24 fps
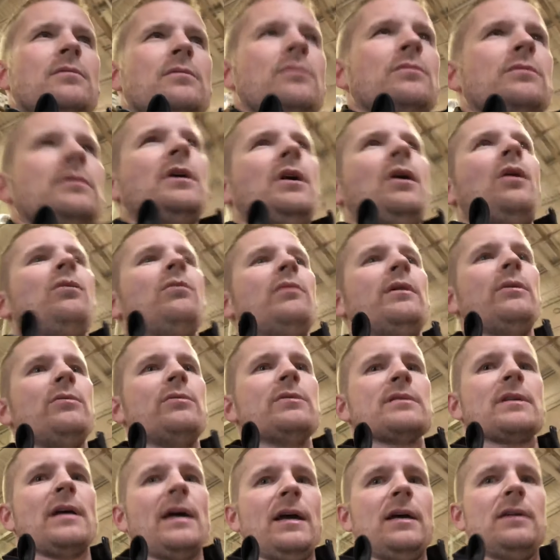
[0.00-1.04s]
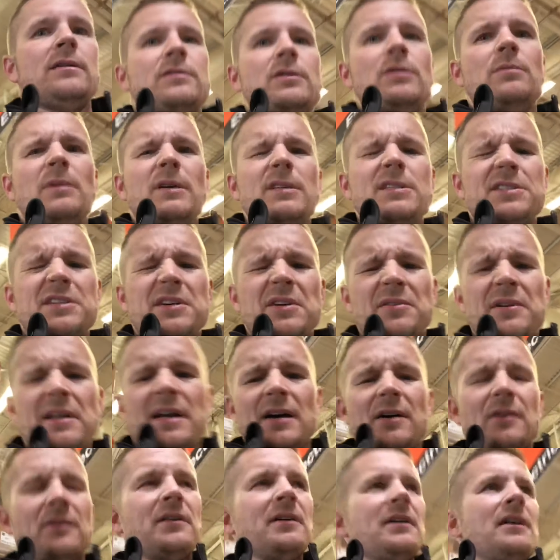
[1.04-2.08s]
no, it was like 2 months ago
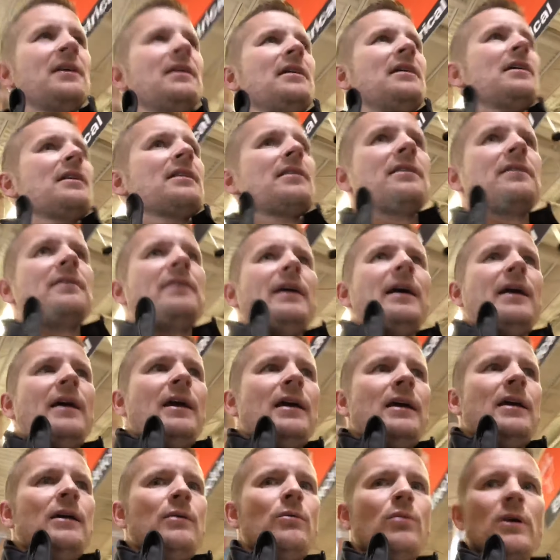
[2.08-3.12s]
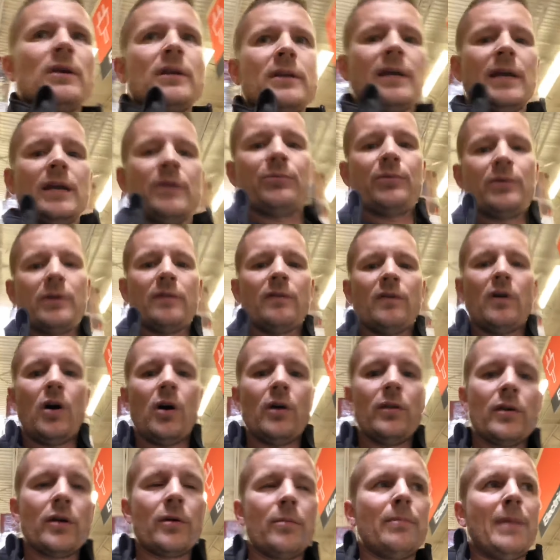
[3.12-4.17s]
now, they wanted to get rid of all
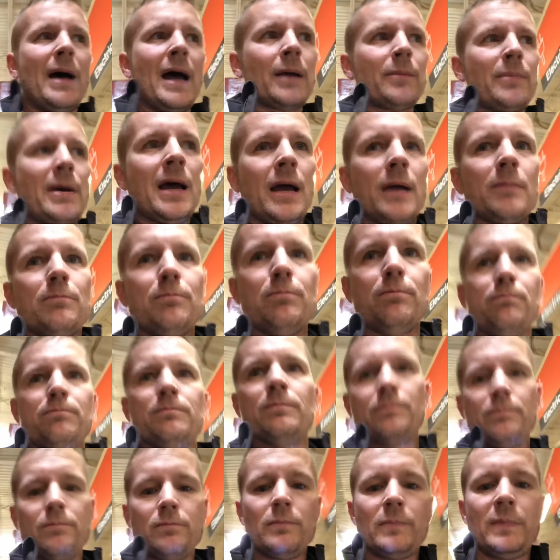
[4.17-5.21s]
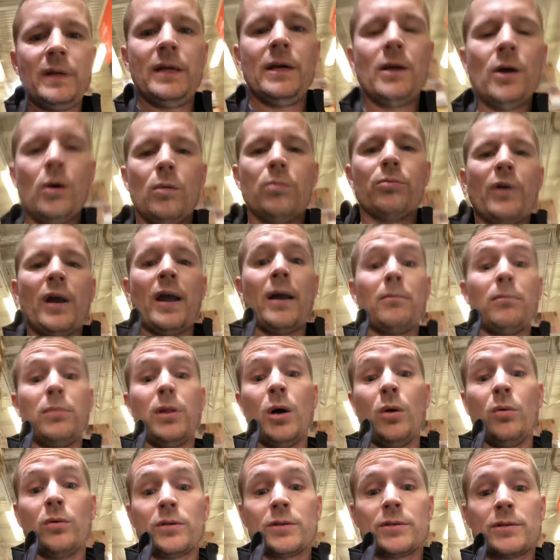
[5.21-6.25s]
their backpack Ego brand
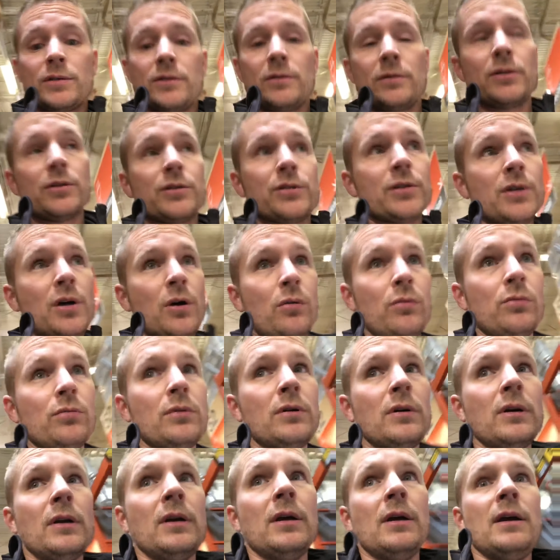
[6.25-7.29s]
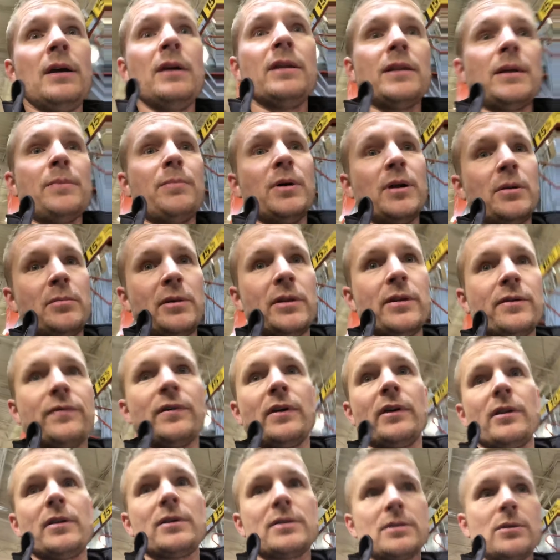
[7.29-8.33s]
blowers. So they put them in the front
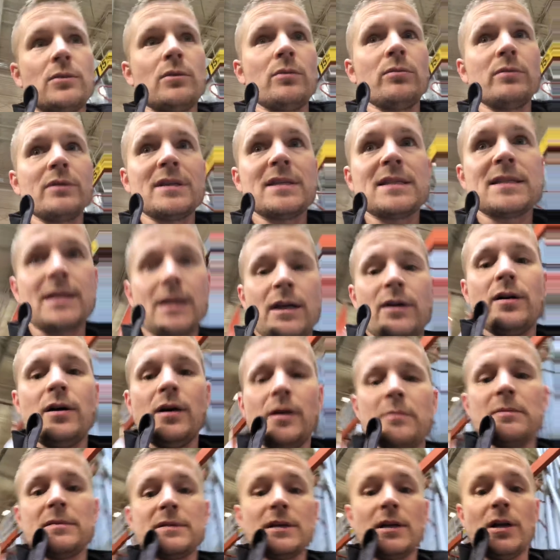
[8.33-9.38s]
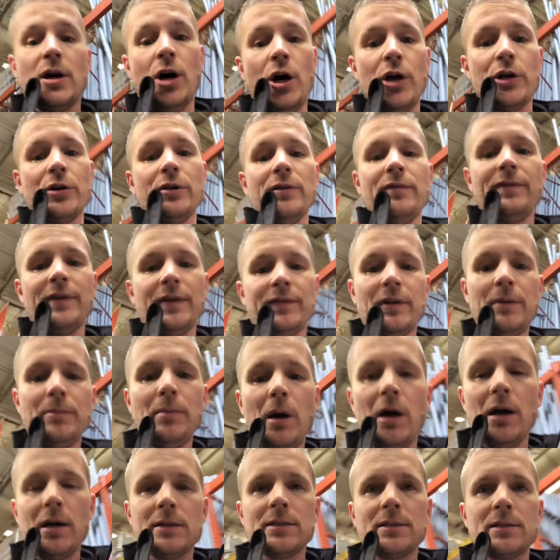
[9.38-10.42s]
of the store with a sticker on them that said
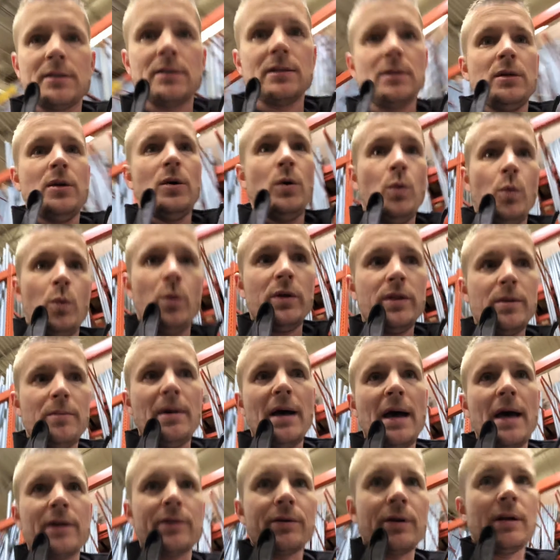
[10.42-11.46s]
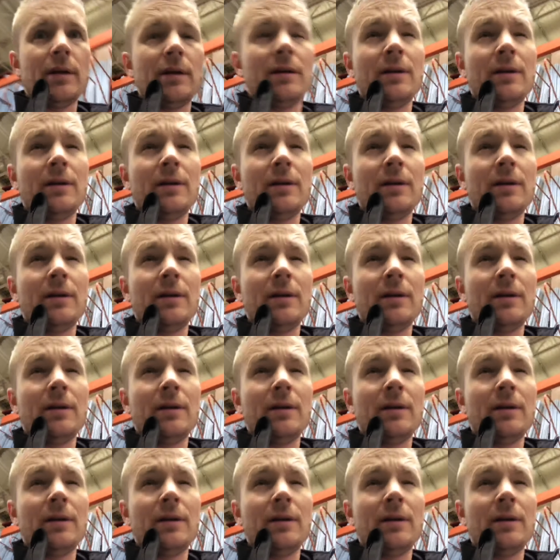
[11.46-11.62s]
$150 with a battery.